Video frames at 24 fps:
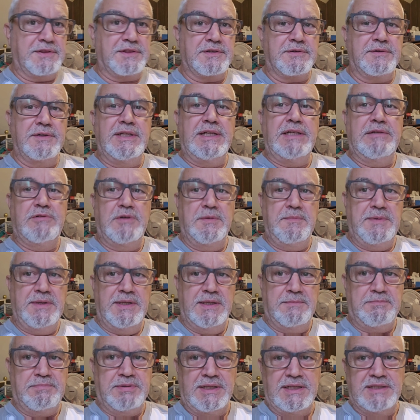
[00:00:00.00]
3 would
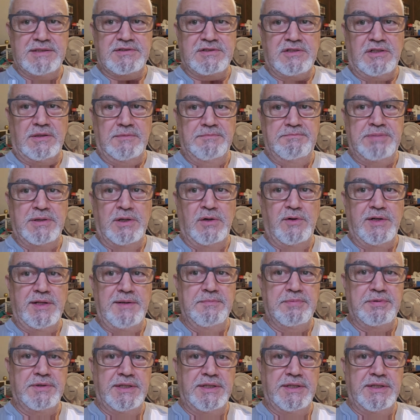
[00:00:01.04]
be a place called Pony